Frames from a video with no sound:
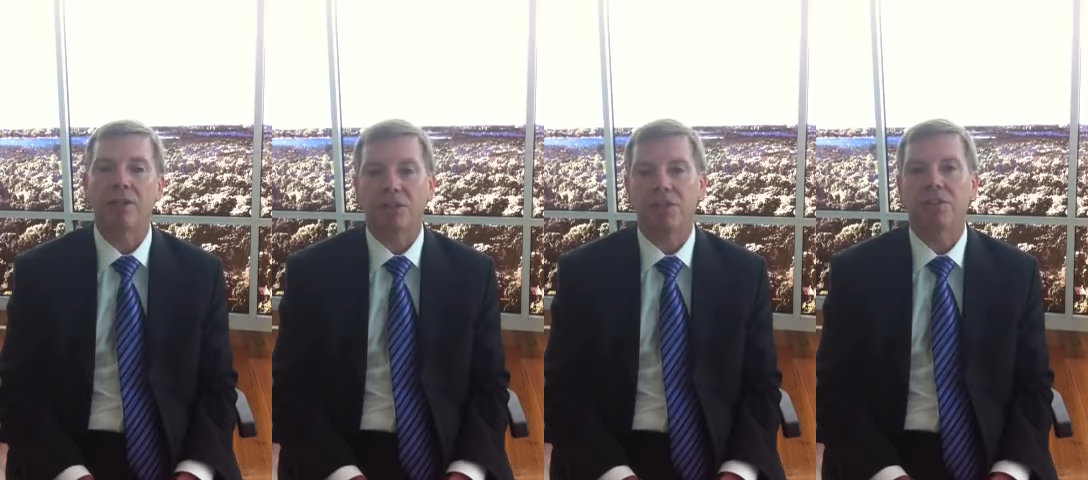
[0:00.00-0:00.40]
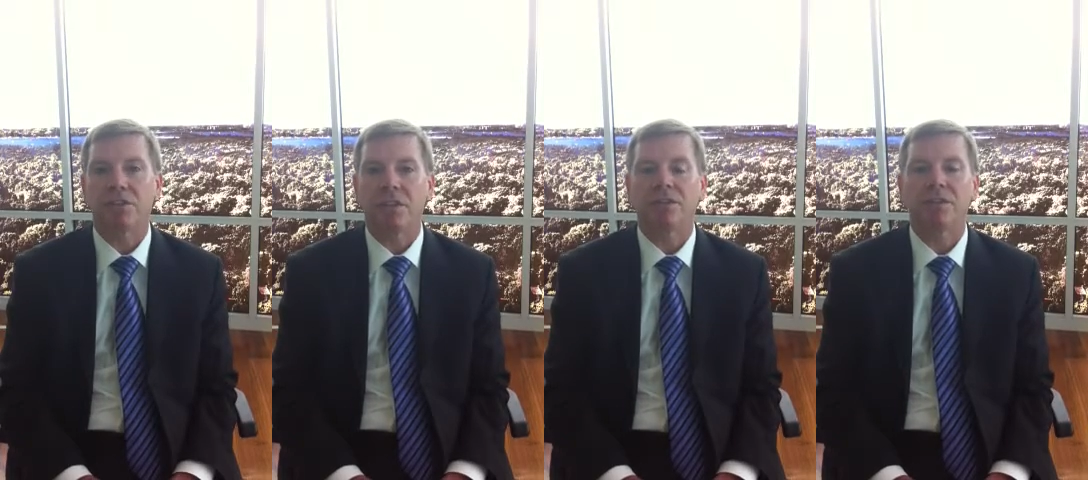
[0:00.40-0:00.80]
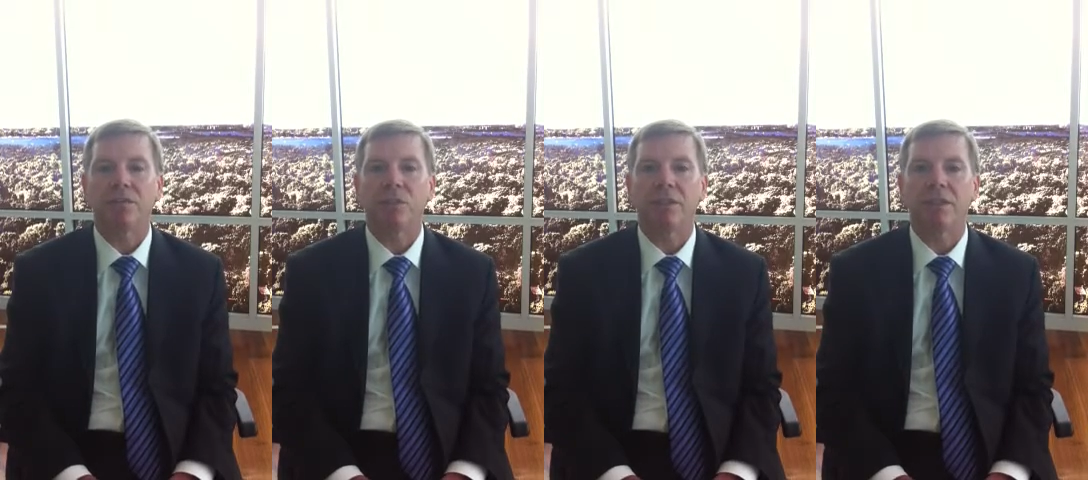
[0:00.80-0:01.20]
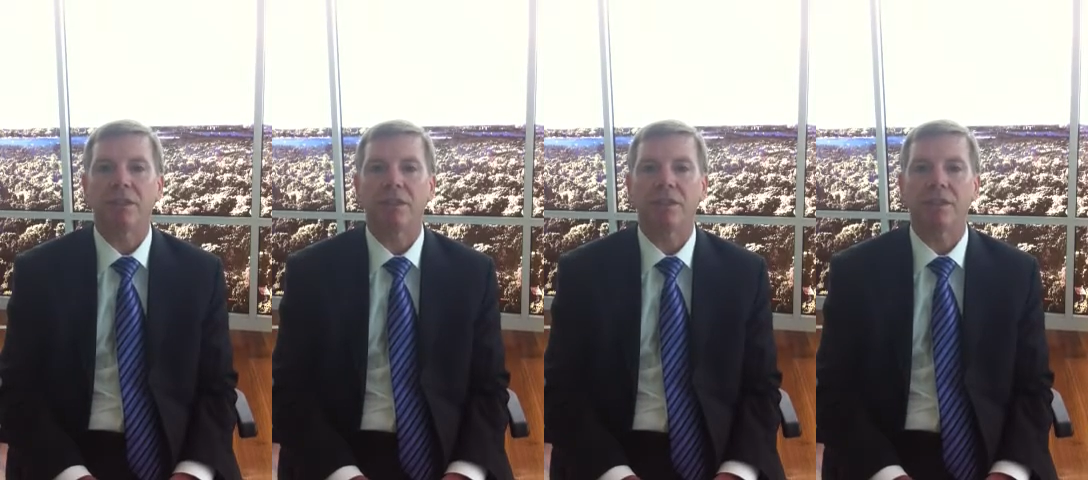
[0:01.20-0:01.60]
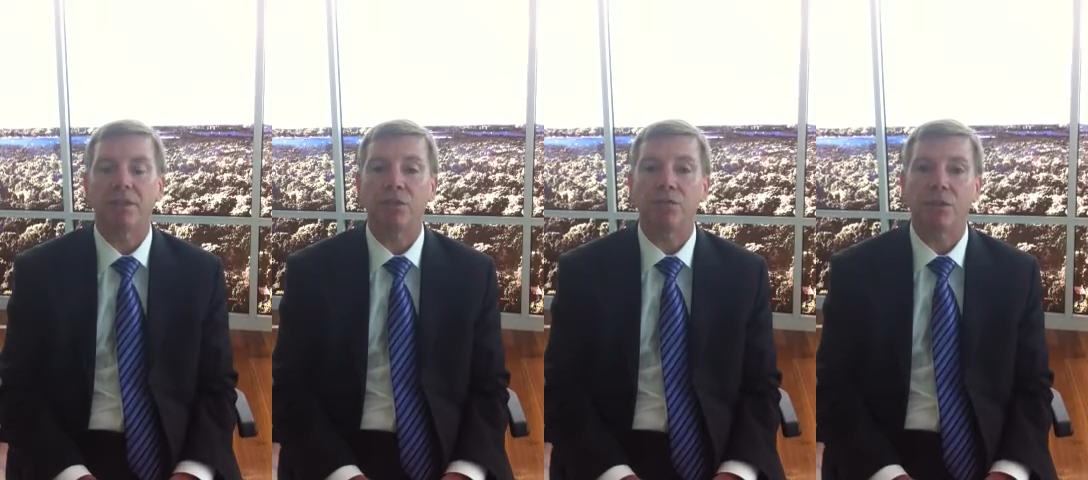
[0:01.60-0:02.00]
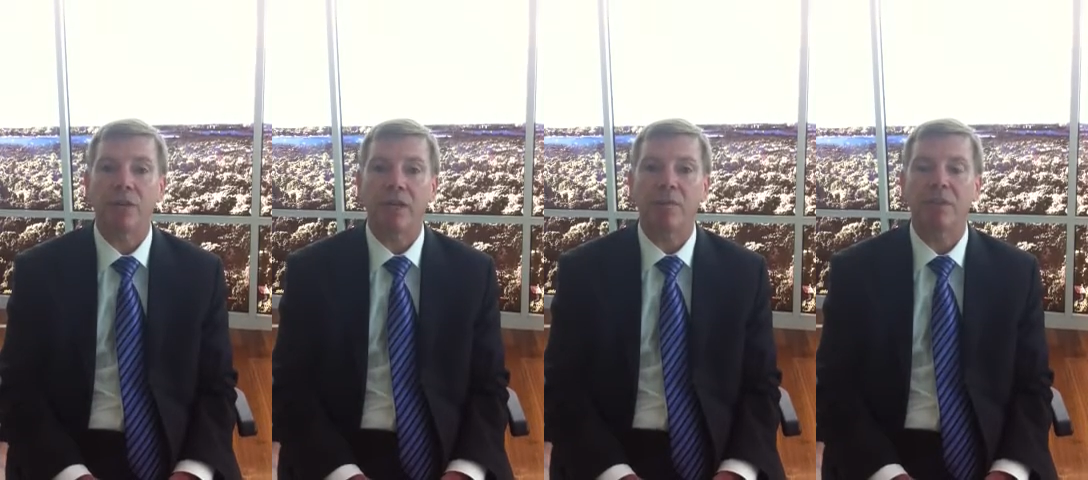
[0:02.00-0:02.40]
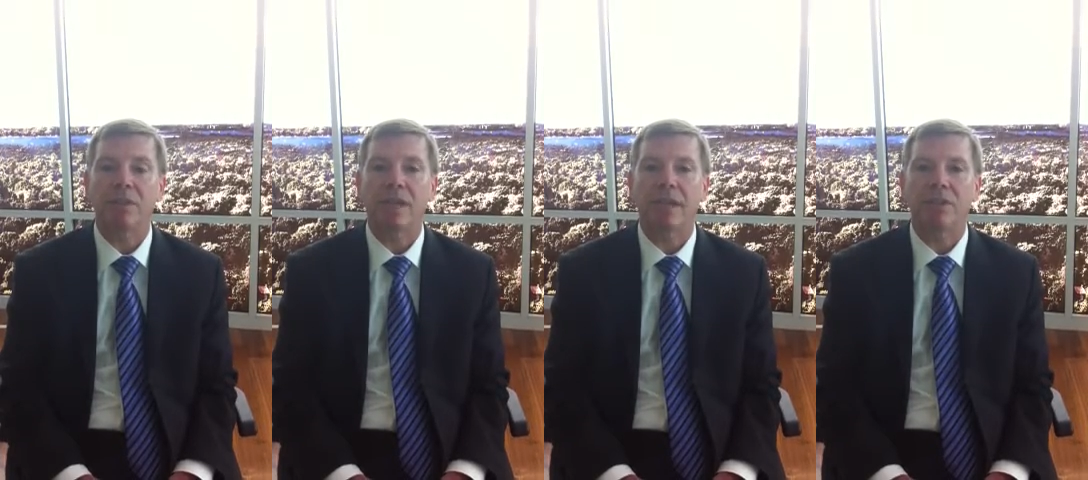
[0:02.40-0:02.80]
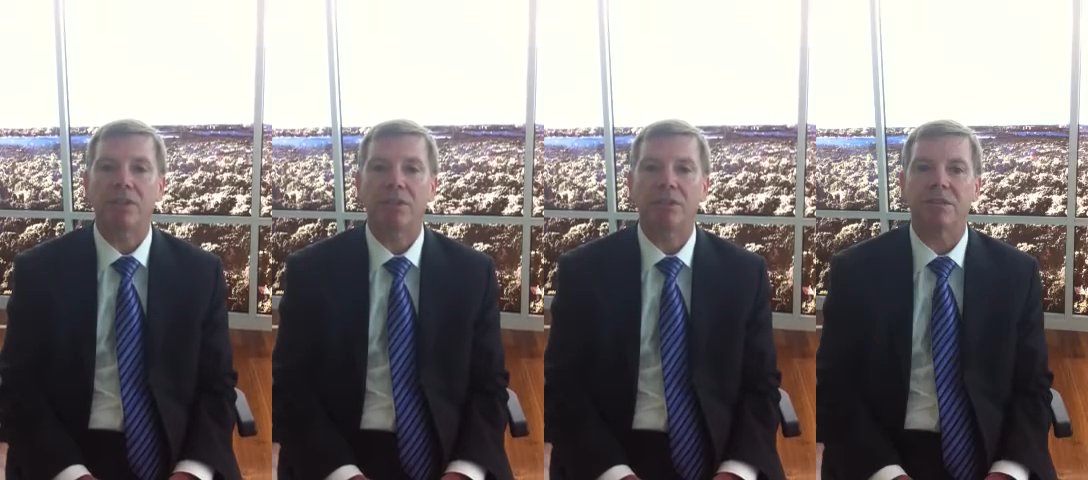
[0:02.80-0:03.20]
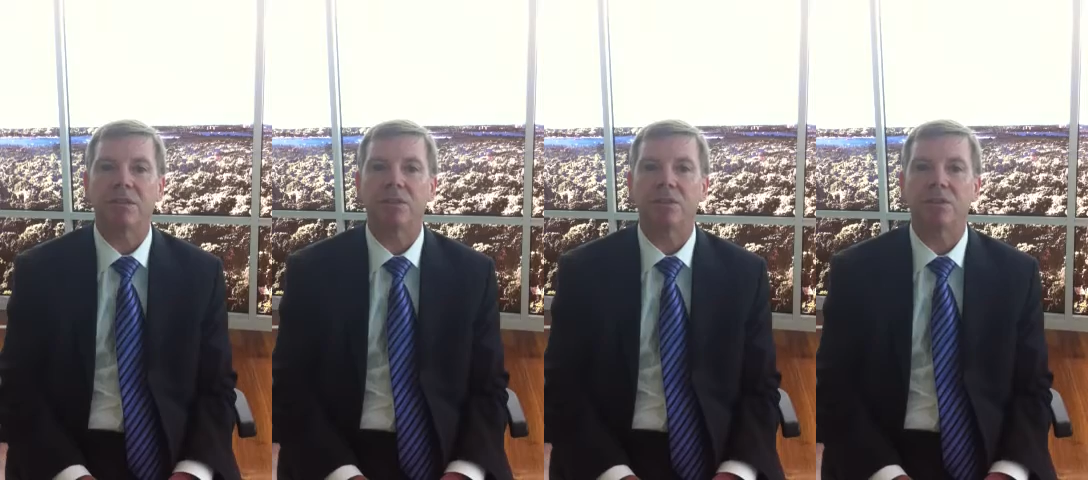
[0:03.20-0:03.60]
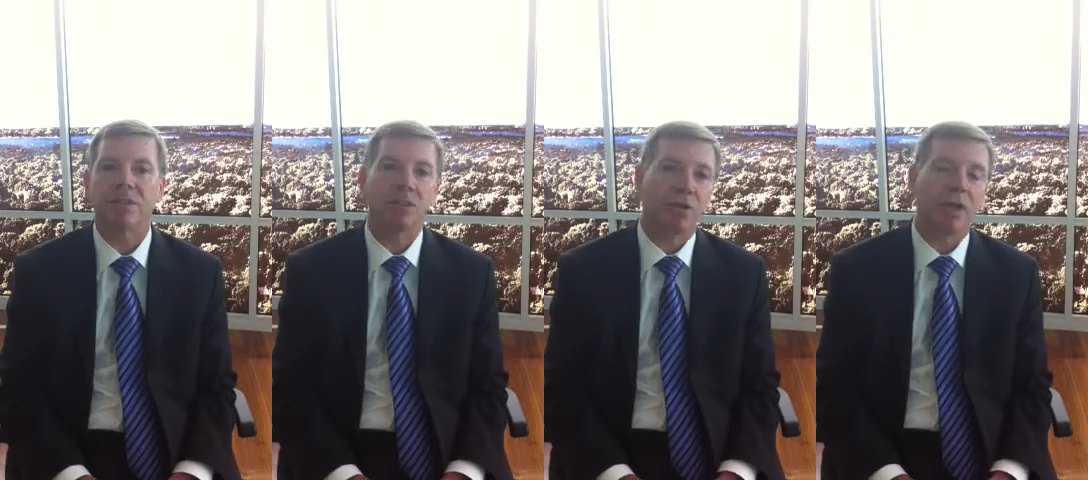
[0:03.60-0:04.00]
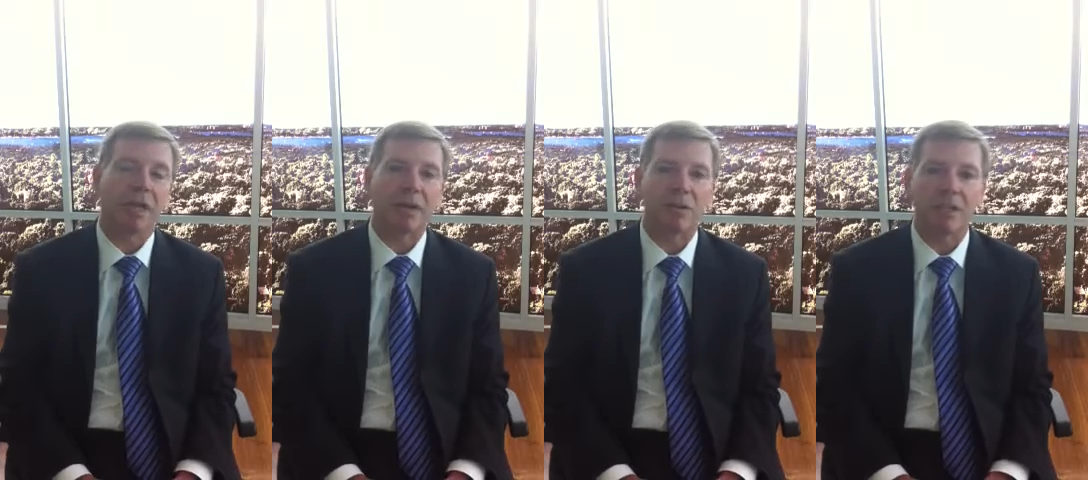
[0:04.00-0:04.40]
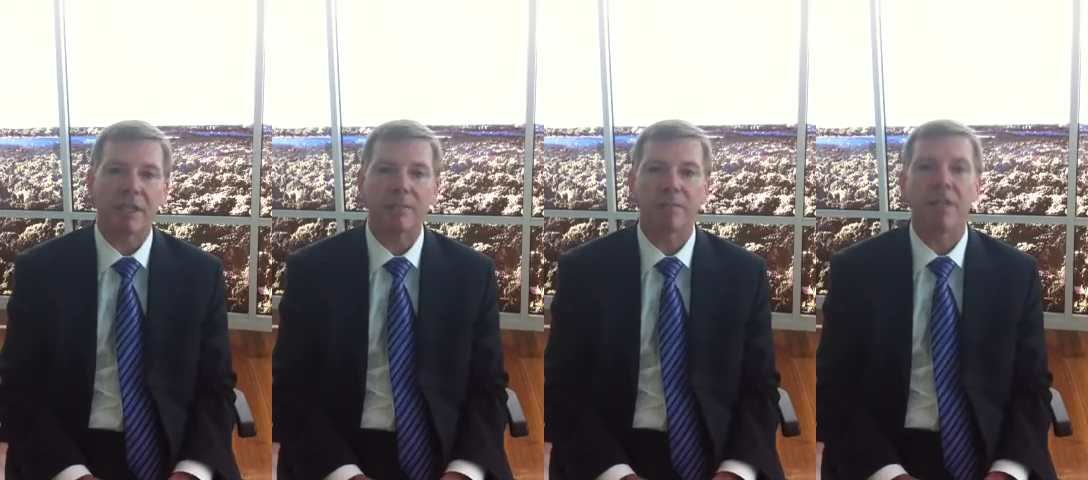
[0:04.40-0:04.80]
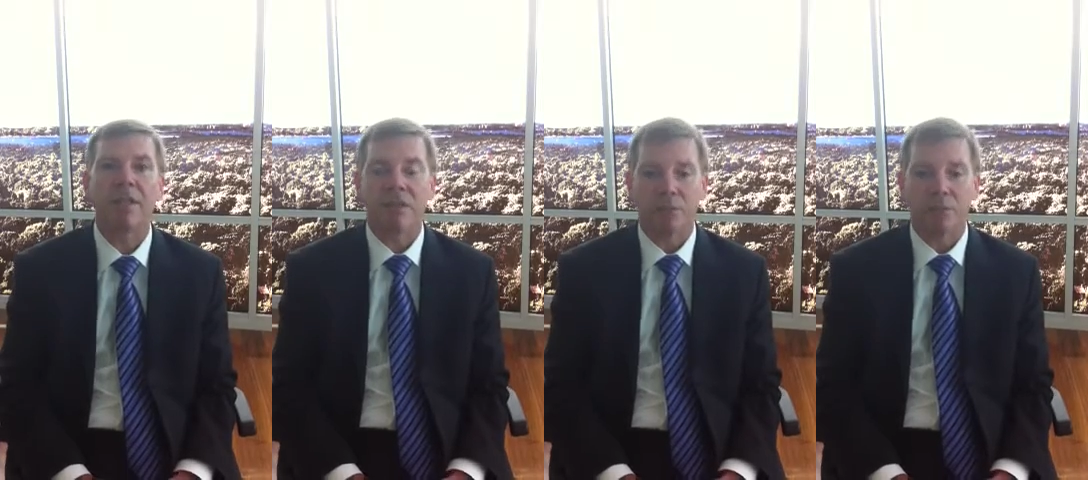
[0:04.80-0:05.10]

She suggested we interview him and gauge his interest in joining our team.